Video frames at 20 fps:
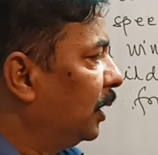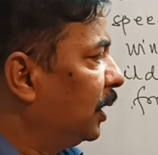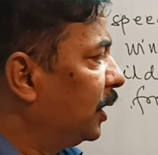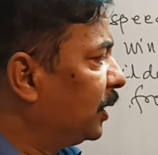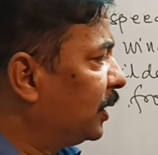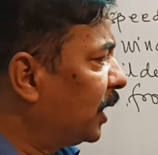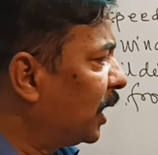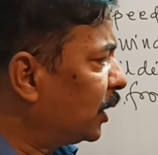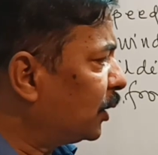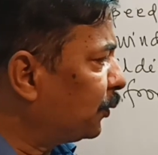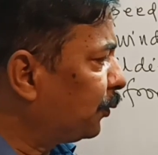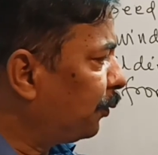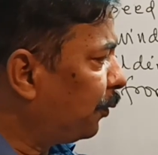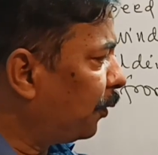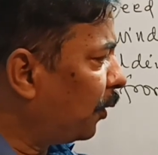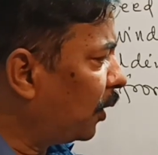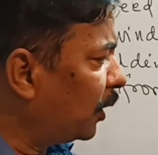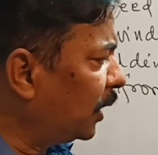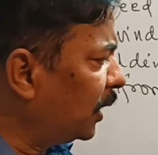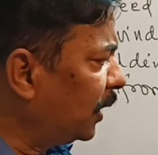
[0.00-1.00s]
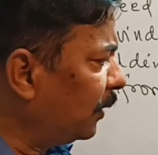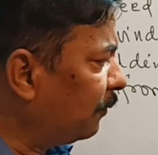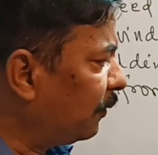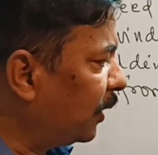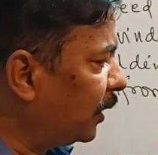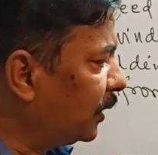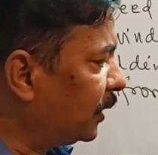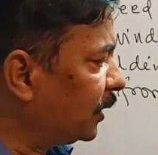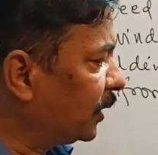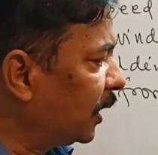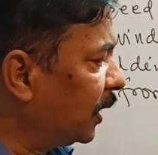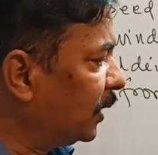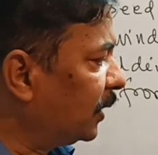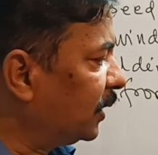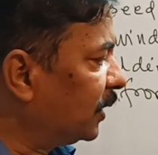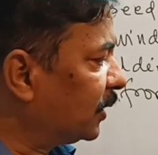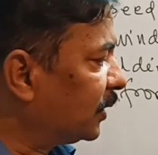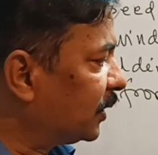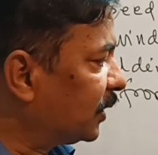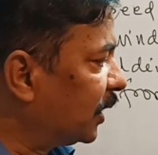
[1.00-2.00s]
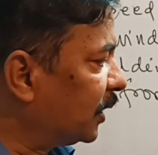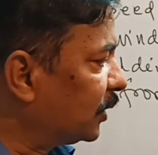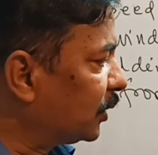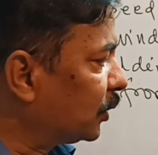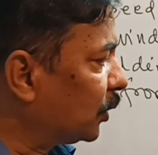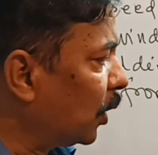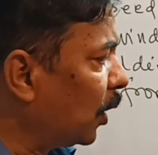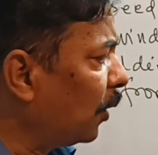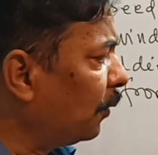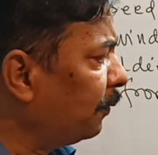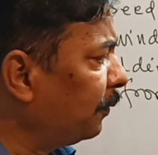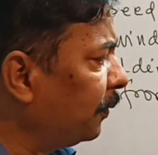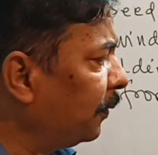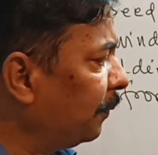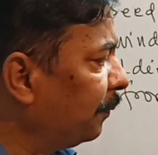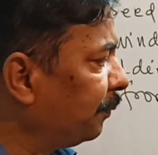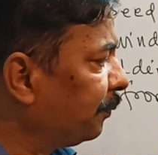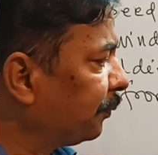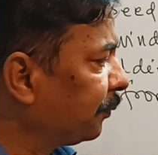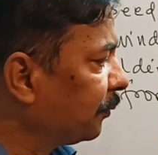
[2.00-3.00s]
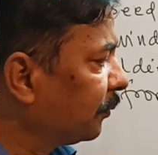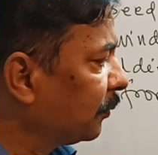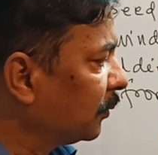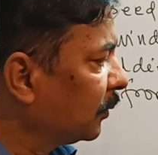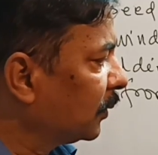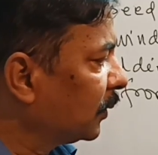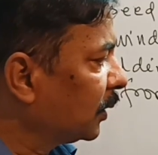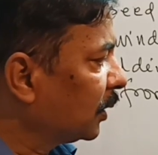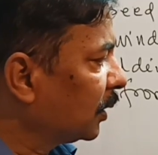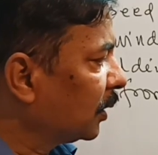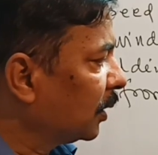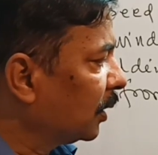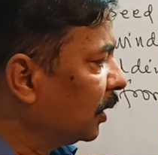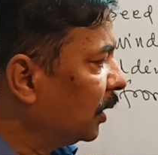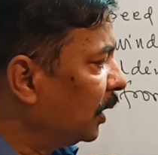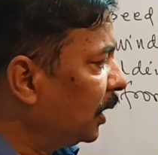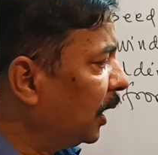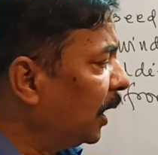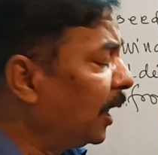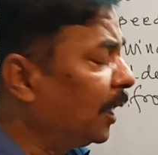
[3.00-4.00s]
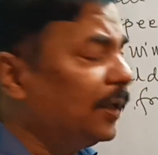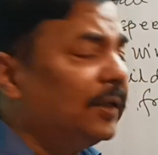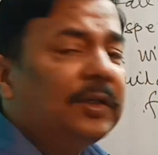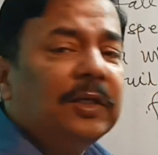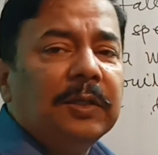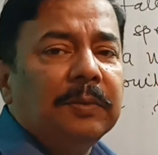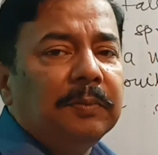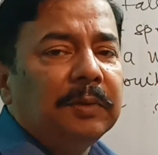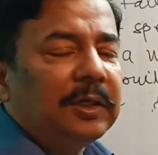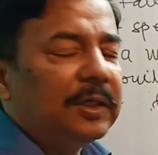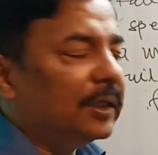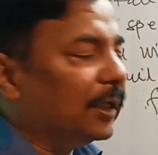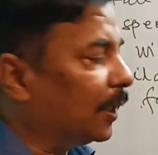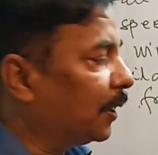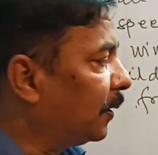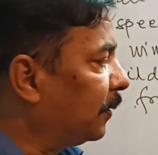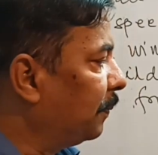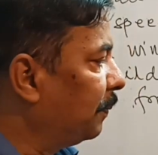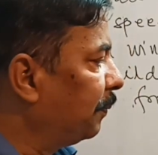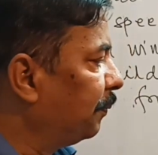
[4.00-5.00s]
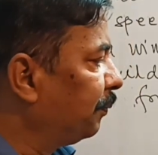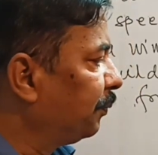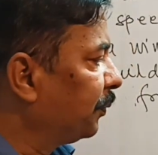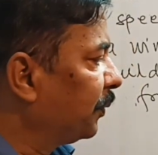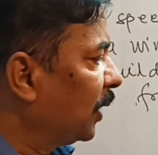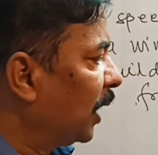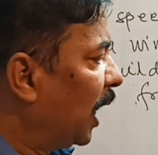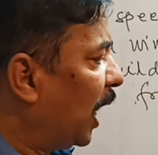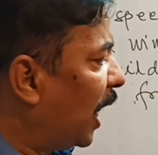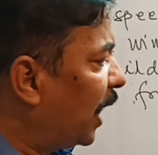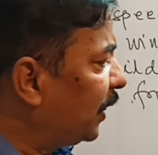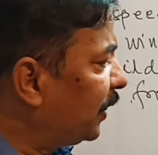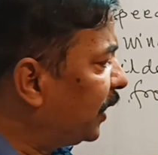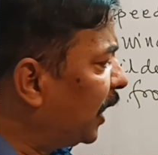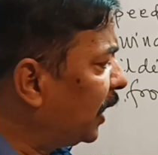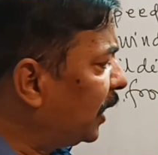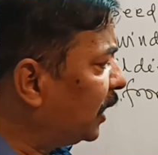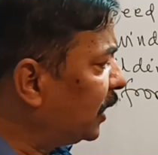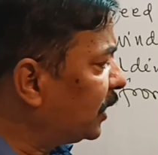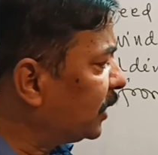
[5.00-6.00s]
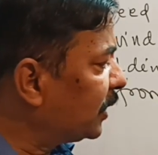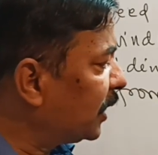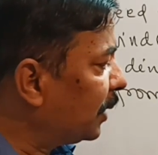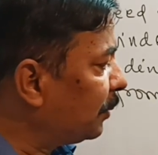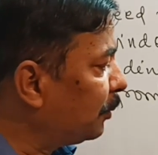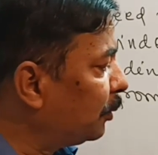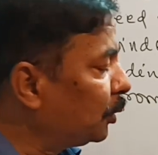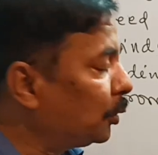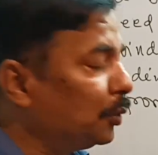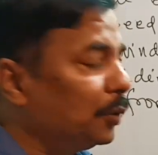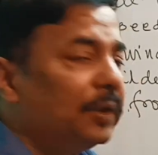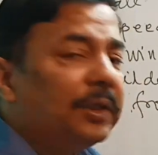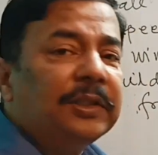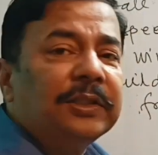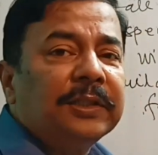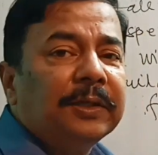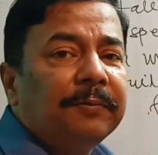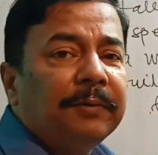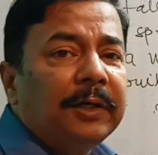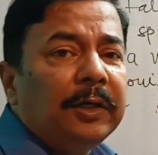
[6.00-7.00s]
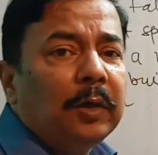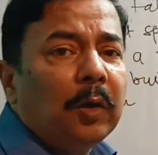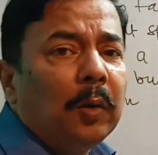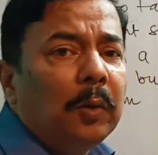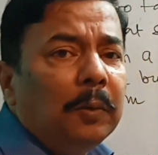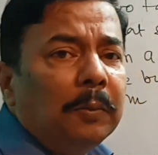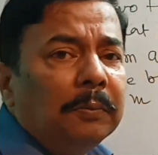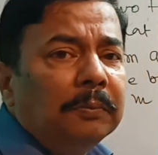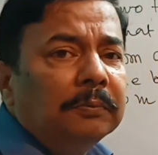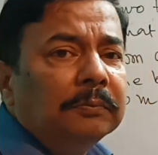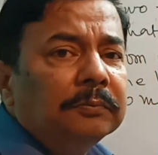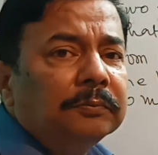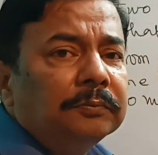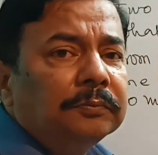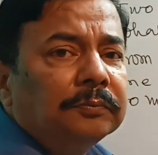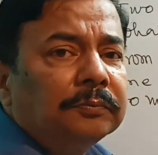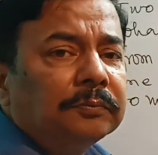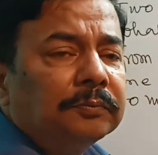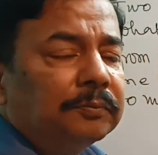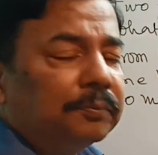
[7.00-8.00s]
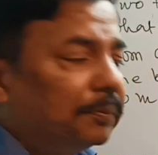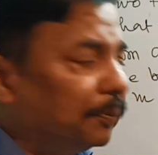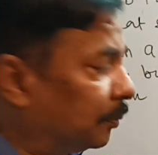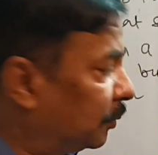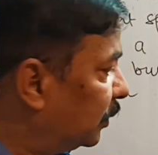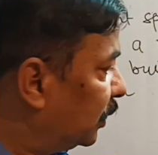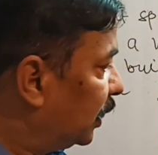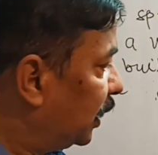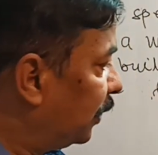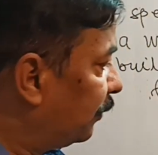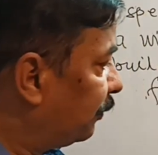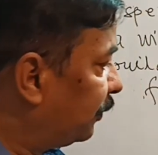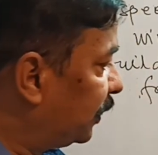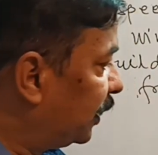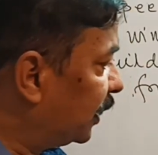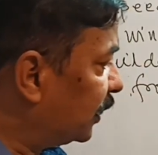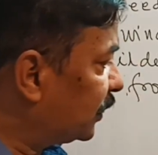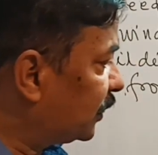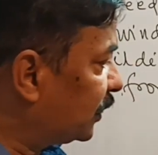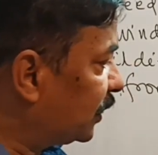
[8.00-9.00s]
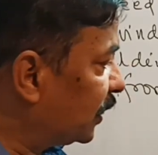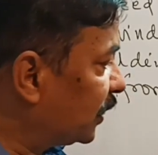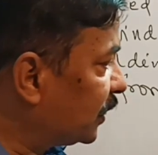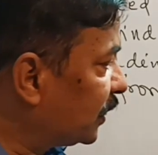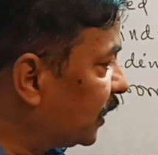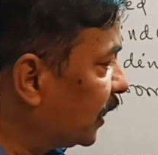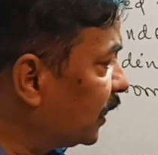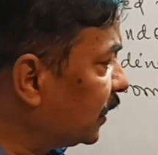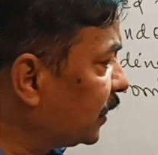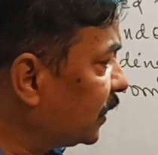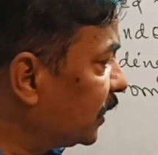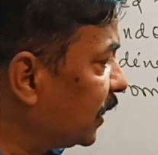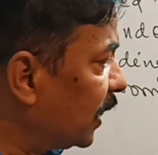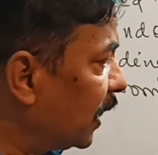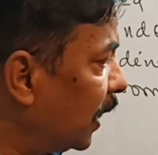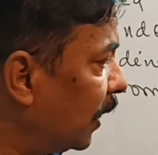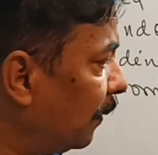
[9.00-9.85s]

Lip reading: it has fallen a vertical distance of 80 meter, and then it is able to reach the window. If this distance